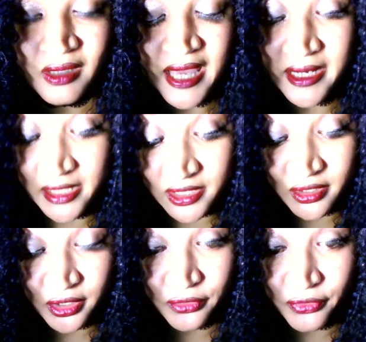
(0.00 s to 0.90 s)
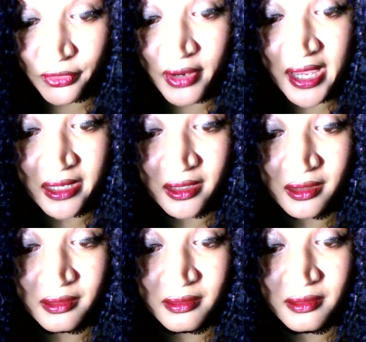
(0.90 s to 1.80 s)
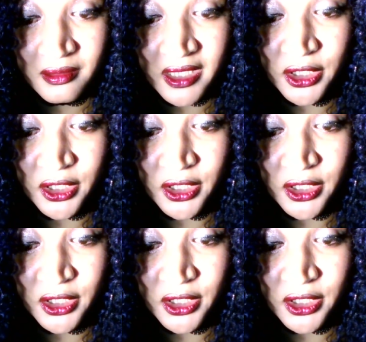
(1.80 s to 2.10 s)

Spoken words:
and he took you for granted. He